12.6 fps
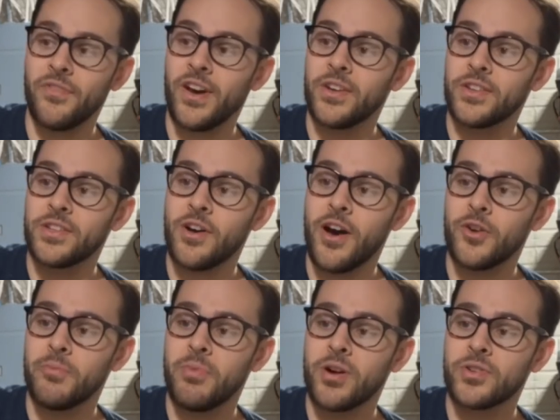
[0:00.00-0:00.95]
found at the
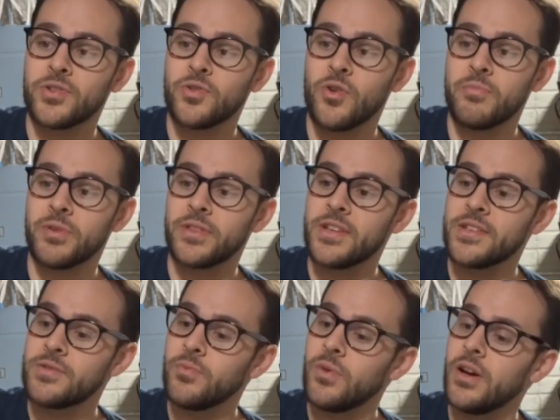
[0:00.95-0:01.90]
auto parts store, but
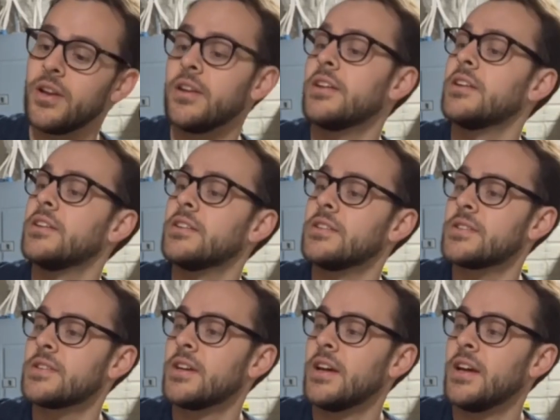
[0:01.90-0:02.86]
this one
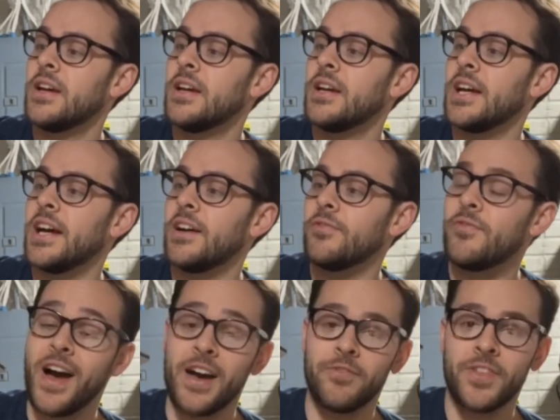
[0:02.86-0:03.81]
is
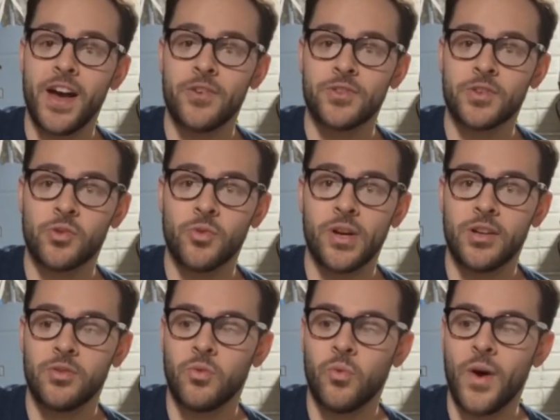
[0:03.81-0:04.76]
5,000
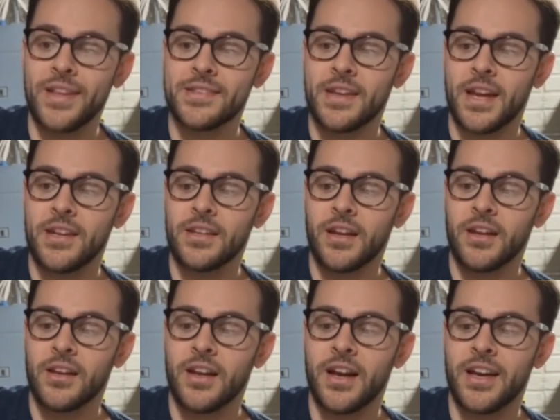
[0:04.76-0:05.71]
grit wet
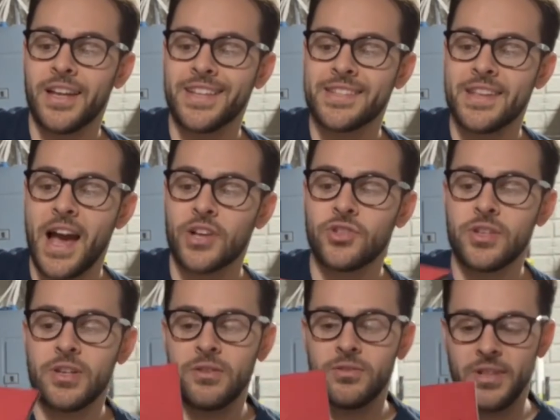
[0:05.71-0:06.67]
sanding, and it's
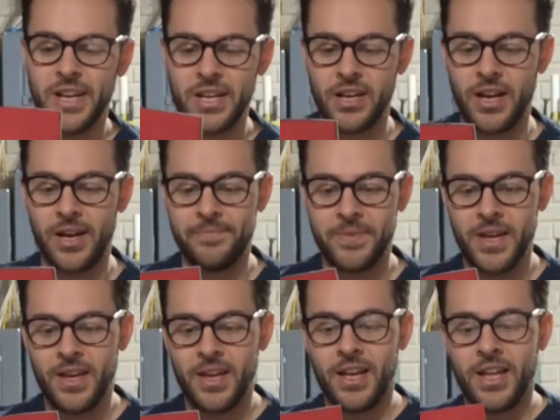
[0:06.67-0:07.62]
actually like a
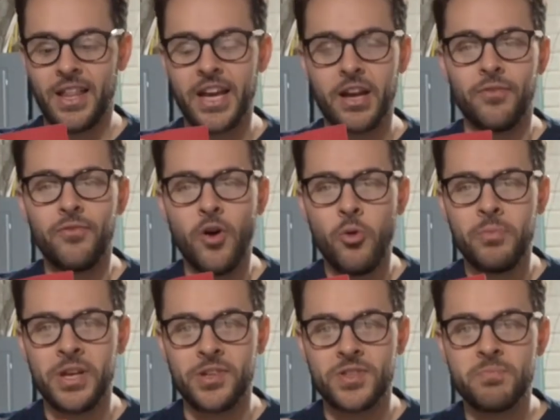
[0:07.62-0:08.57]

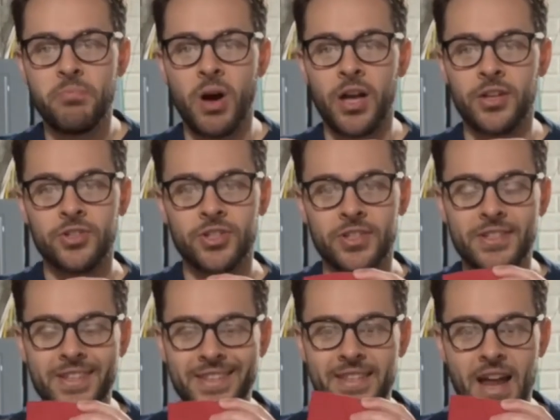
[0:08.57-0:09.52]
foamy sponge.
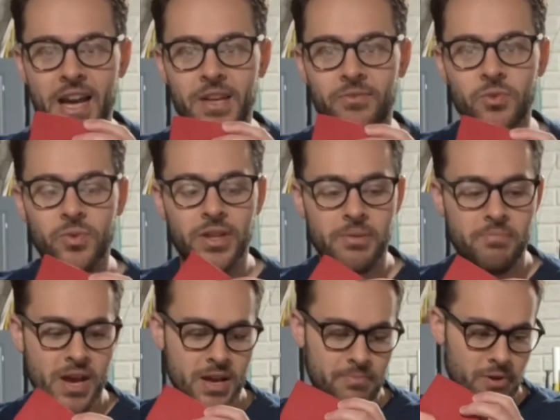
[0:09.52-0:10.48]
It's not even really
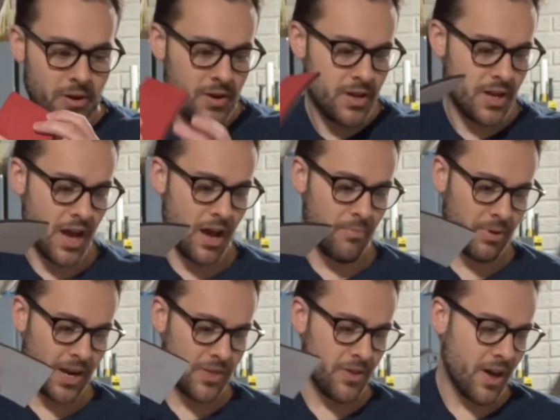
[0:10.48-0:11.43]
paper,
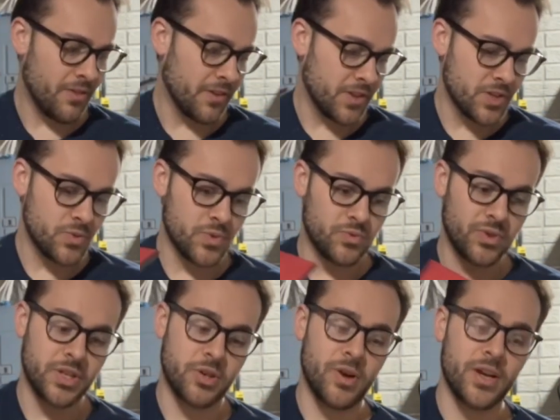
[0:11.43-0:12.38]
but I thought that this was
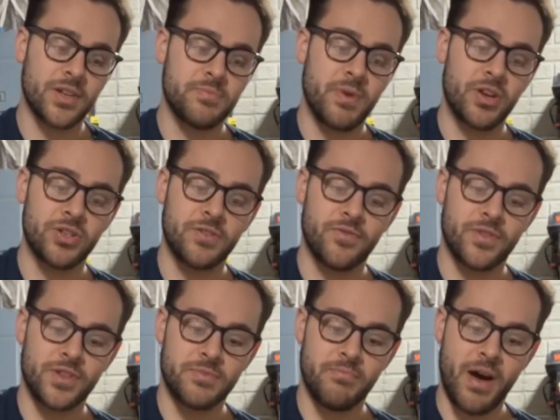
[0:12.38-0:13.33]
really great, especially for
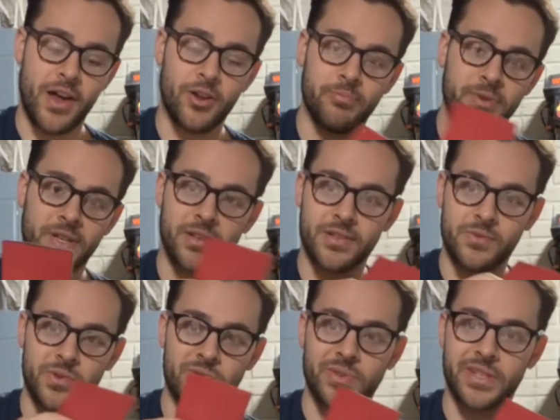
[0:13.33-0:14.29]
this model, because
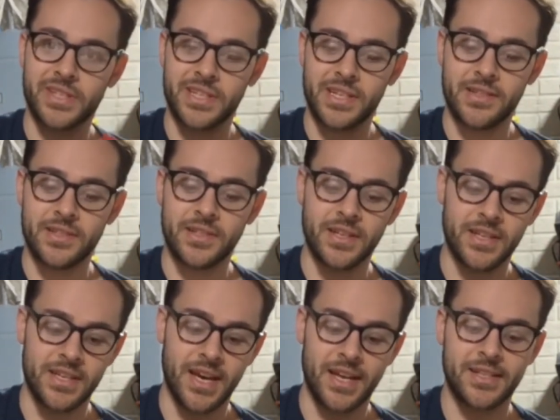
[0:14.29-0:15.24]
it was really easy to
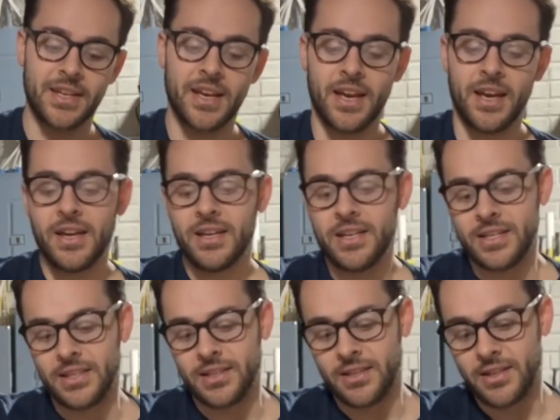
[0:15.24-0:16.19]
get
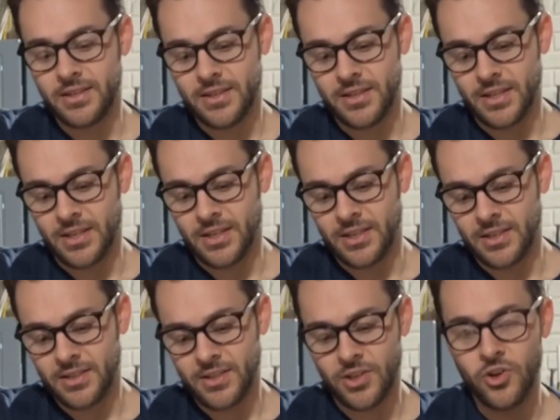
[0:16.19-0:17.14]
in
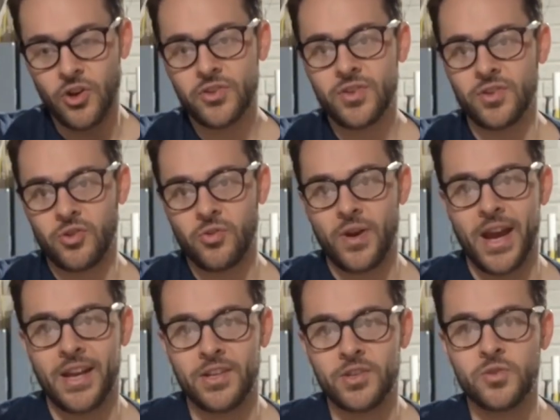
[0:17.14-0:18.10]
the nooks and
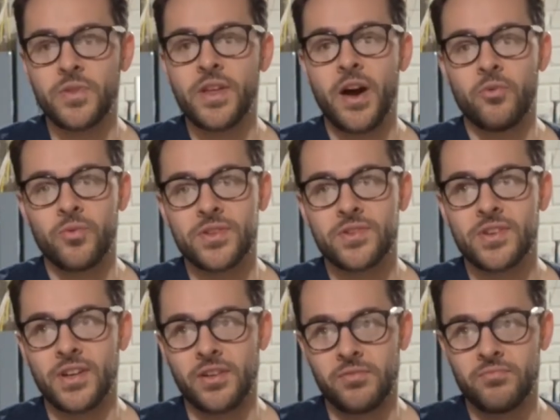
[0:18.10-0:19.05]
crannies without
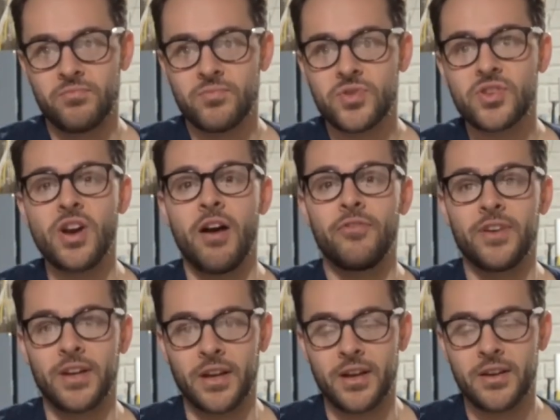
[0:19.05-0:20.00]
risking
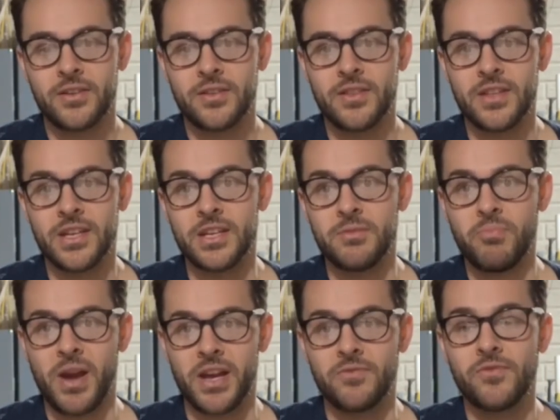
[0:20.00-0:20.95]
scuffing the
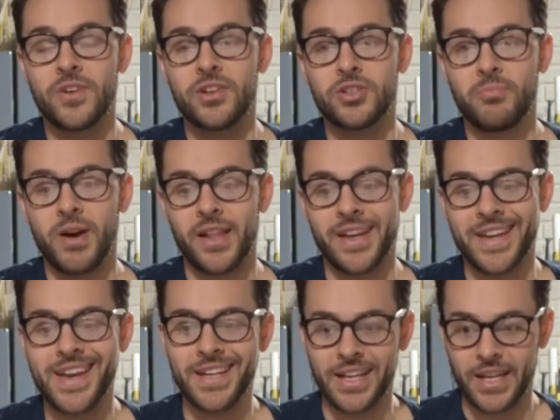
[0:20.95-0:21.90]
paint finish by like
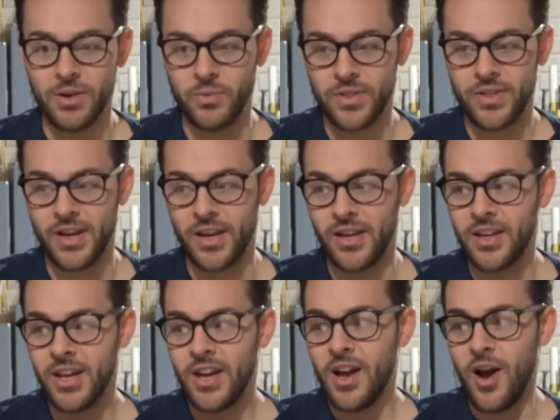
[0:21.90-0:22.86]
hitting it with a
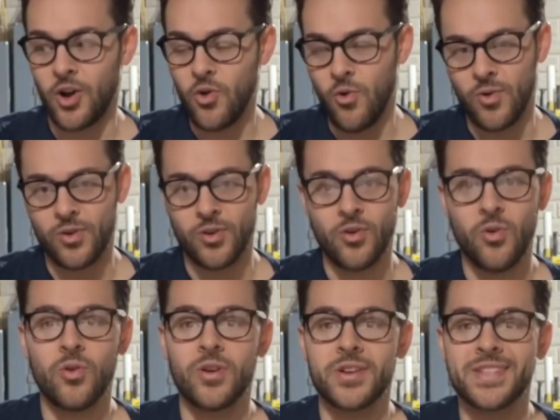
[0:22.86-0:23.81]
corner
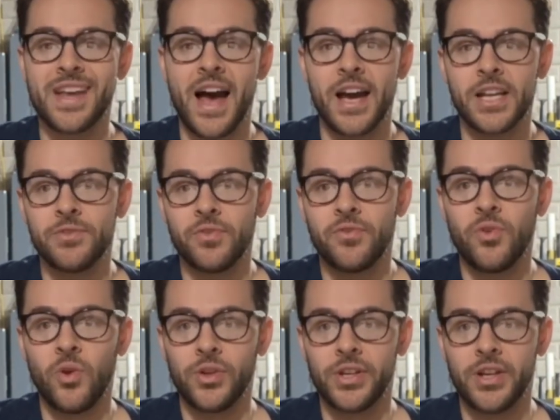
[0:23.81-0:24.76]
or a side of a
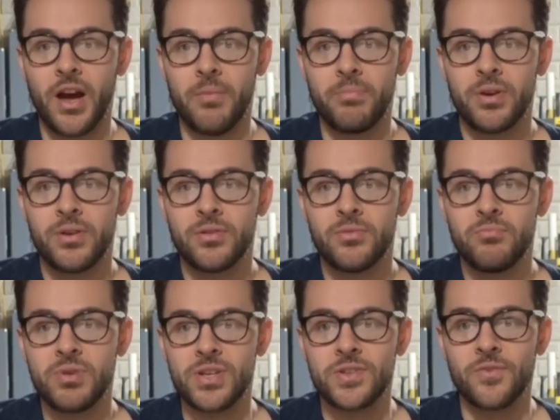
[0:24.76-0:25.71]
folded up
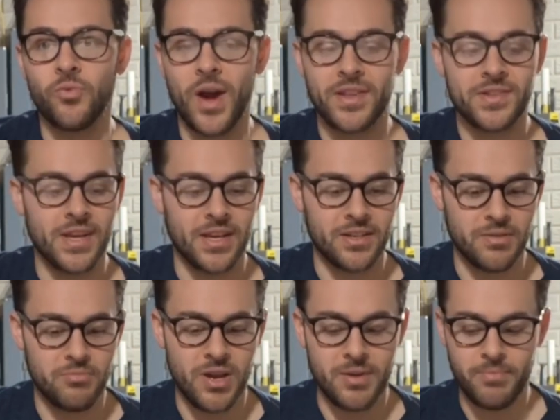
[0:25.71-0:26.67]
piece of wet
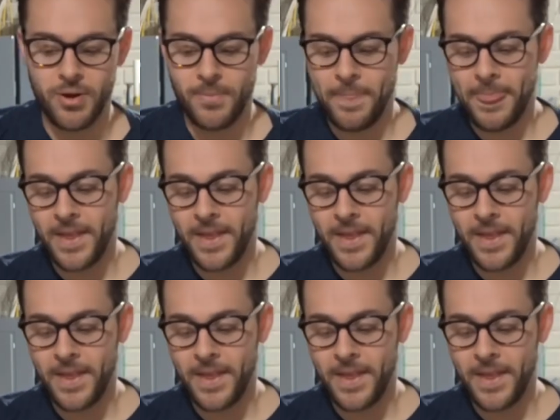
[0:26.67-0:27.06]
sanding paper.